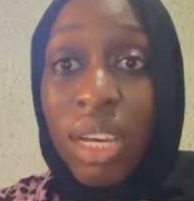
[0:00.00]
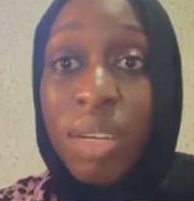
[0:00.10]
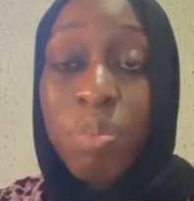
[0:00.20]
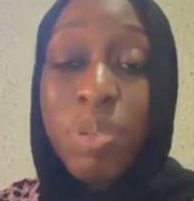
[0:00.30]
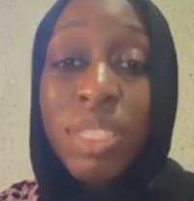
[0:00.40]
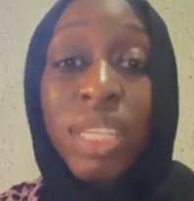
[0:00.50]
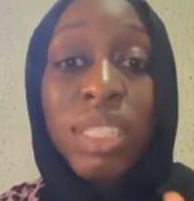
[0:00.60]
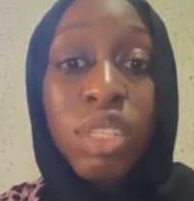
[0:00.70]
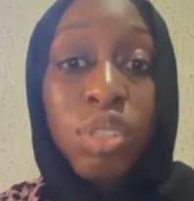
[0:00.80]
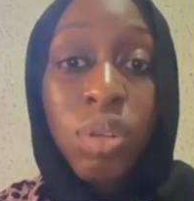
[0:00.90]

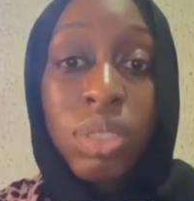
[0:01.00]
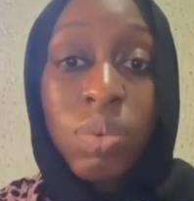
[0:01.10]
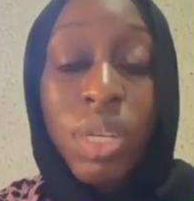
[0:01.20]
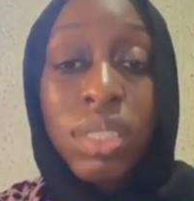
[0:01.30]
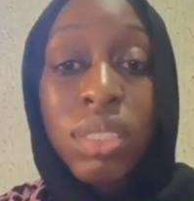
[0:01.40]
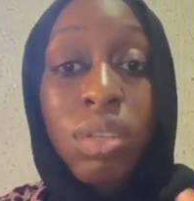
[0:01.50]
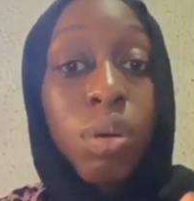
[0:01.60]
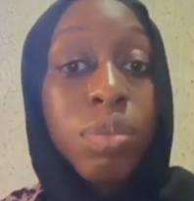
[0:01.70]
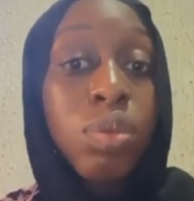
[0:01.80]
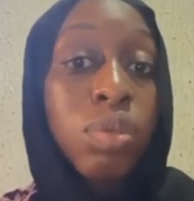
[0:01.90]
presentation when it
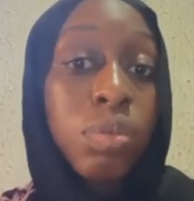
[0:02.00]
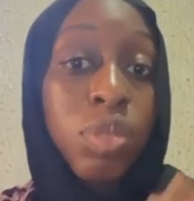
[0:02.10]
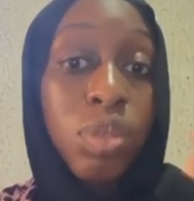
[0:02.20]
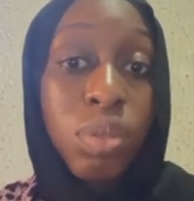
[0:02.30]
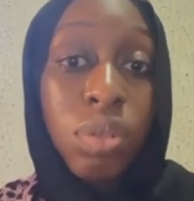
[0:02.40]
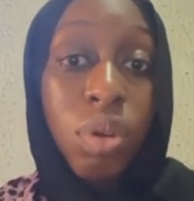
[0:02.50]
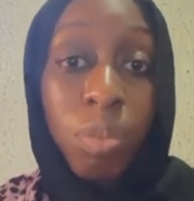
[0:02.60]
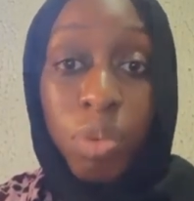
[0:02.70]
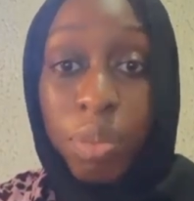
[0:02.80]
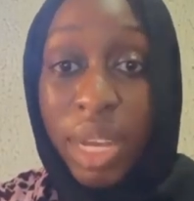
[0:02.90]
comes to
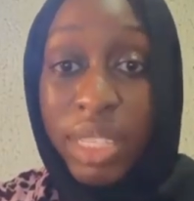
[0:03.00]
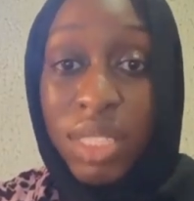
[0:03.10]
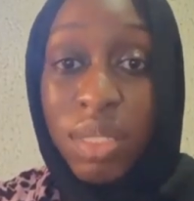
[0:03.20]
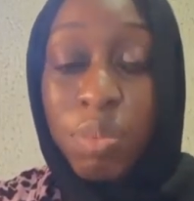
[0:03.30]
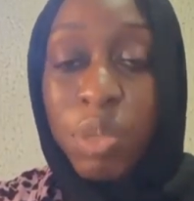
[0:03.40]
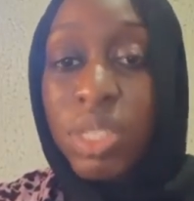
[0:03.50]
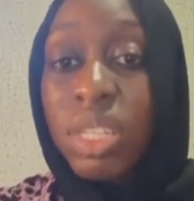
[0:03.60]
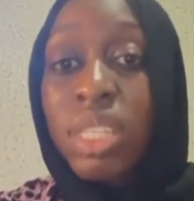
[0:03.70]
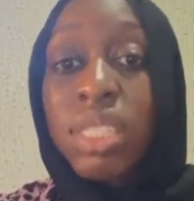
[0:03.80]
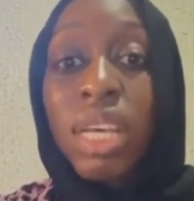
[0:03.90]
immunocompromised
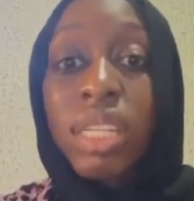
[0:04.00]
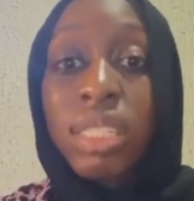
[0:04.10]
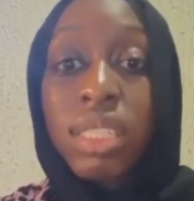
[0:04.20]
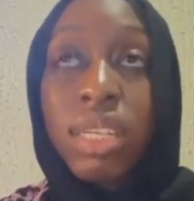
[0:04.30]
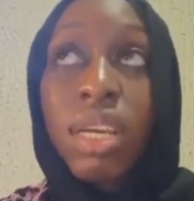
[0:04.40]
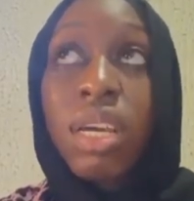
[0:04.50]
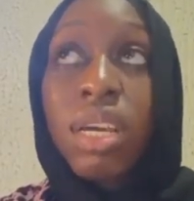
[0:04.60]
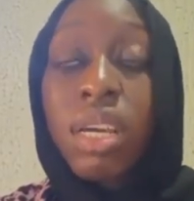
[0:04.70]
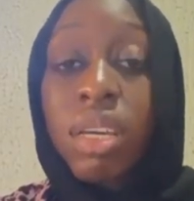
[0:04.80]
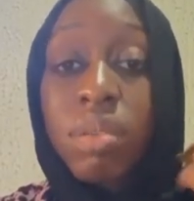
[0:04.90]
patients and
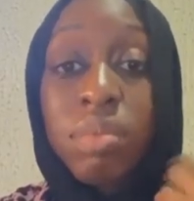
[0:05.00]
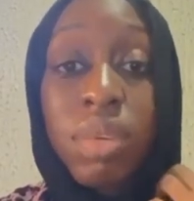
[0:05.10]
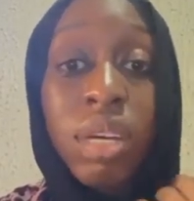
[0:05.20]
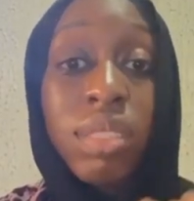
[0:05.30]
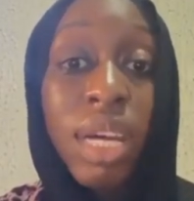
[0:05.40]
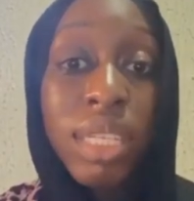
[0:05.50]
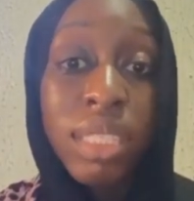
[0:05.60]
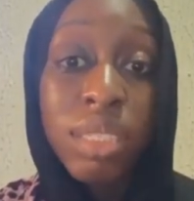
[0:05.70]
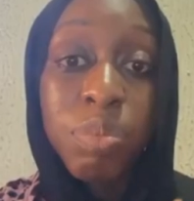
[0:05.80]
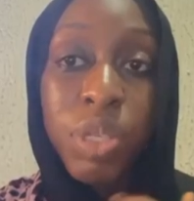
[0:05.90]

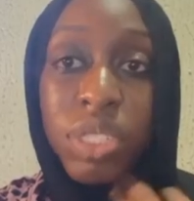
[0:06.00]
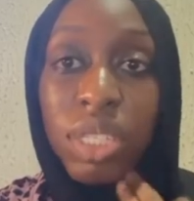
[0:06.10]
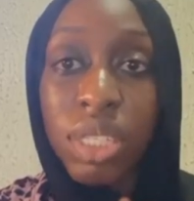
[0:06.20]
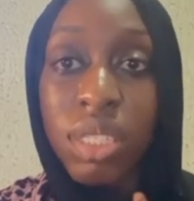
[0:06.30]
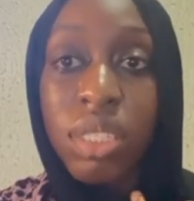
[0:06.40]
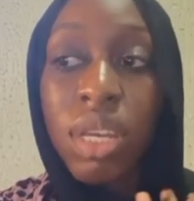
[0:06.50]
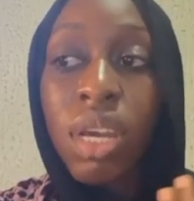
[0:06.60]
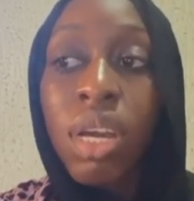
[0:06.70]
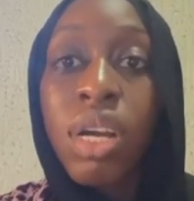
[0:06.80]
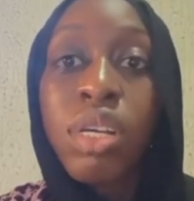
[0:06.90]
elderly patients.
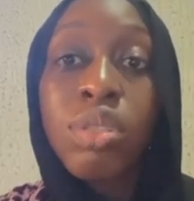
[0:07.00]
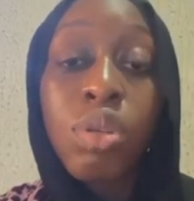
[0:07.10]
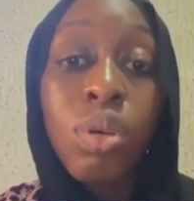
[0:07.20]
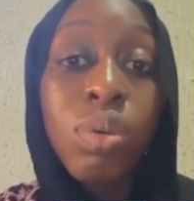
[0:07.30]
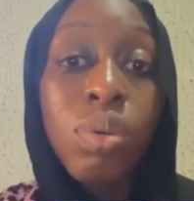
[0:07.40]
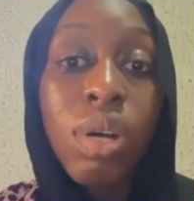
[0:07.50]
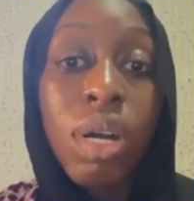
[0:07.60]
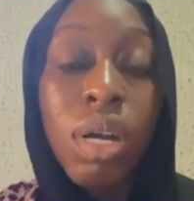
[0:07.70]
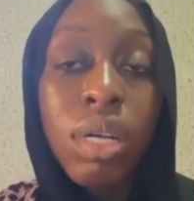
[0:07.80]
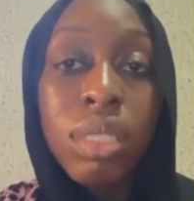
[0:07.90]
So
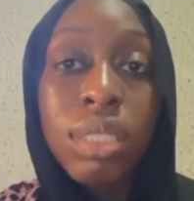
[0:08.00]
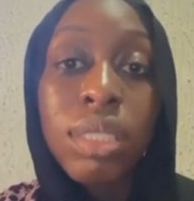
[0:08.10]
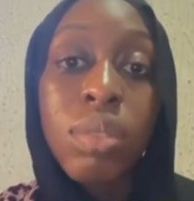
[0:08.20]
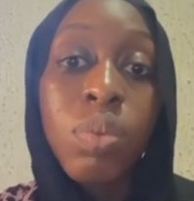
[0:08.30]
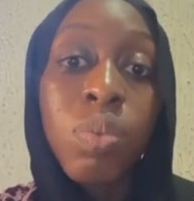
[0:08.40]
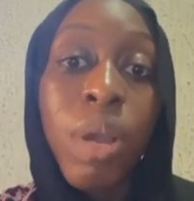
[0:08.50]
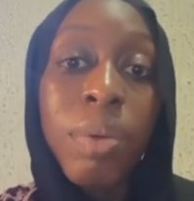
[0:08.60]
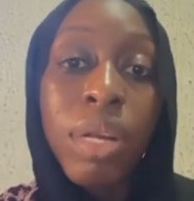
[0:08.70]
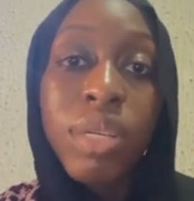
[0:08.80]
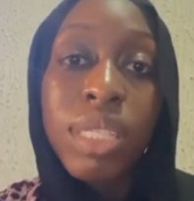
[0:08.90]
when
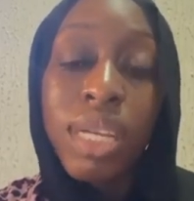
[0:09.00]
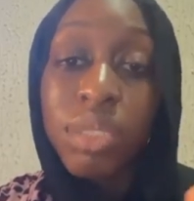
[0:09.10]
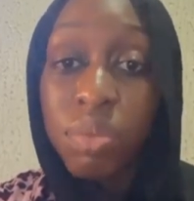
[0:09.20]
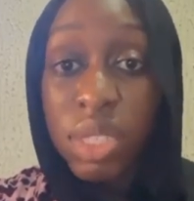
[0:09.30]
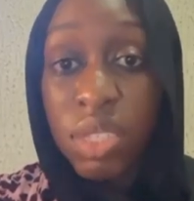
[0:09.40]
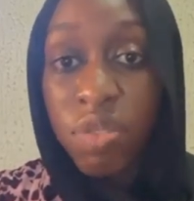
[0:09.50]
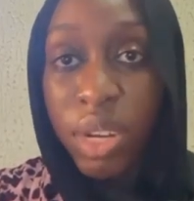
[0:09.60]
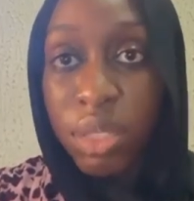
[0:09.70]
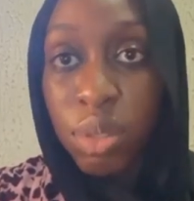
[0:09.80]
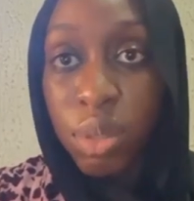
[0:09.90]
we're looking at the risk
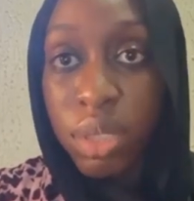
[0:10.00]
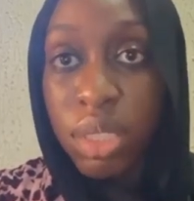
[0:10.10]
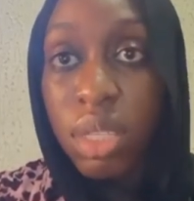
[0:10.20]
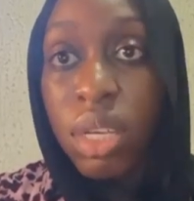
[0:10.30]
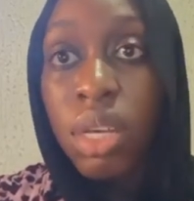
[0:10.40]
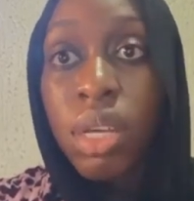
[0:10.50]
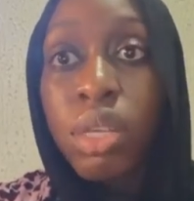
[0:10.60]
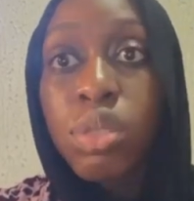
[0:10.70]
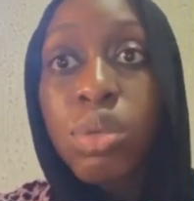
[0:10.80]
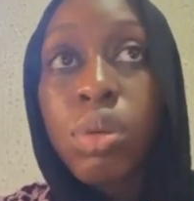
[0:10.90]
factors,
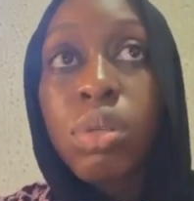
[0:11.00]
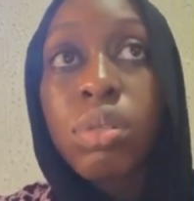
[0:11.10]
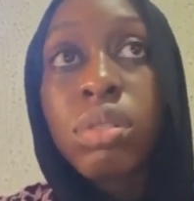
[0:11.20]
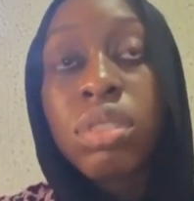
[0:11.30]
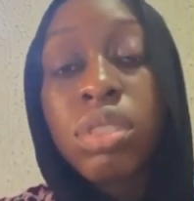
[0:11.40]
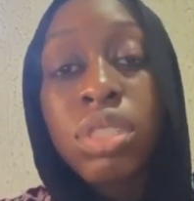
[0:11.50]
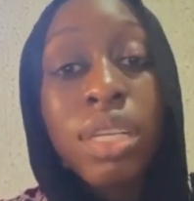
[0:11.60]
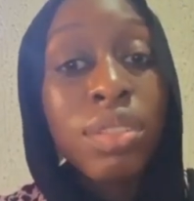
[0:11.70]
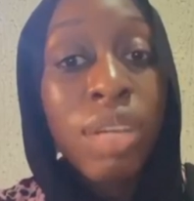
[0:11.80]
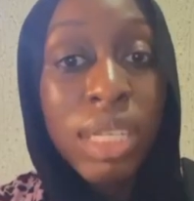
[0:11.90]
so
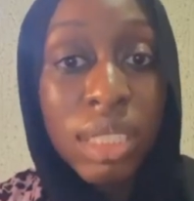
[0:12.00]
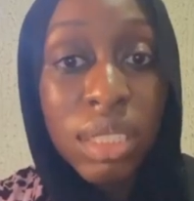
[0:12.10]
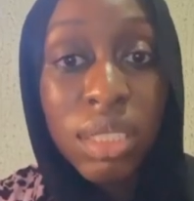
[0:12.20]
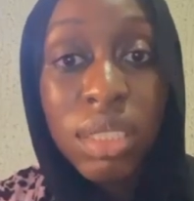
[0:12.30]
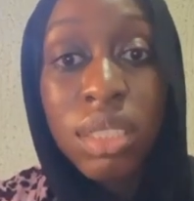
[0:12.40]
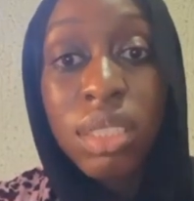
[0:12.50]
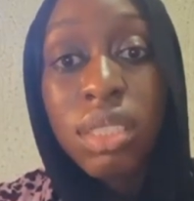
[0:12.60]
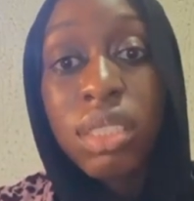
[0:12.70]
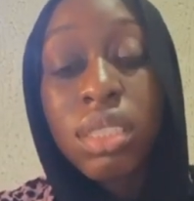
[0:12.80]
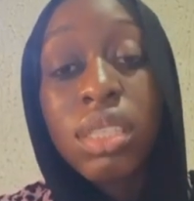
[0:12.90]
generally
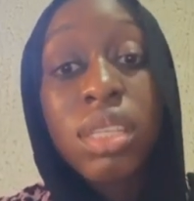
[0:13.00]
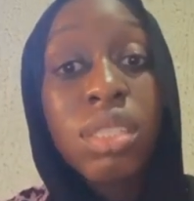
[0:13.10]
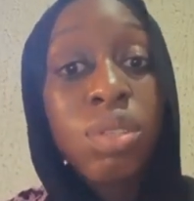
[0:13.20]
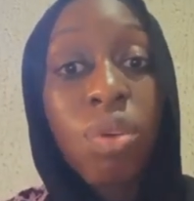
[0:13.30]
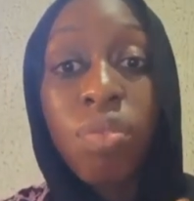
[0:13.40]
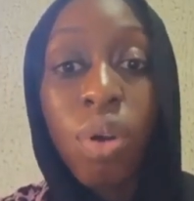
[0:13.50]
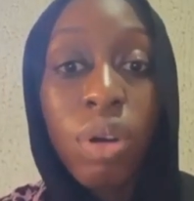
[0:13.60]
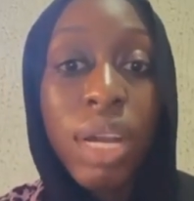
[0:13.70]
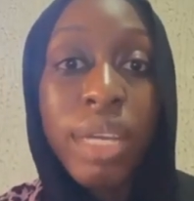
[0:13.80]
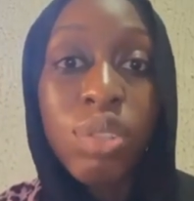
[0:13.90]
in cases of
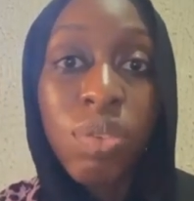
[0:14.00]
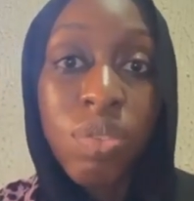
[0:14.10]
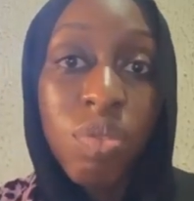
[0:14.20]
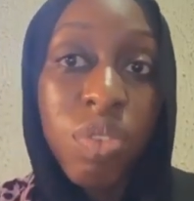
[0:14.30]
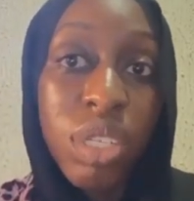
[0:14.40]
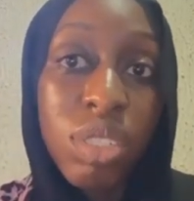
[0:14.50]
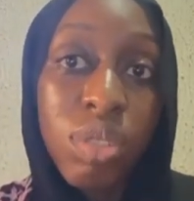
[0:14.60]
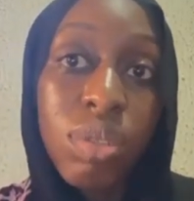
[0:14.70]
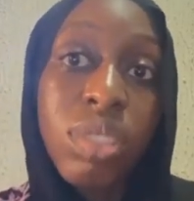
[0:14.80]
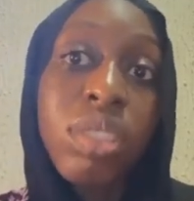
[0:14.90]
all kinds of
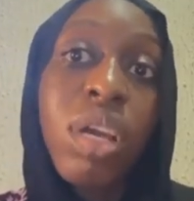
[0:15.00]
infections,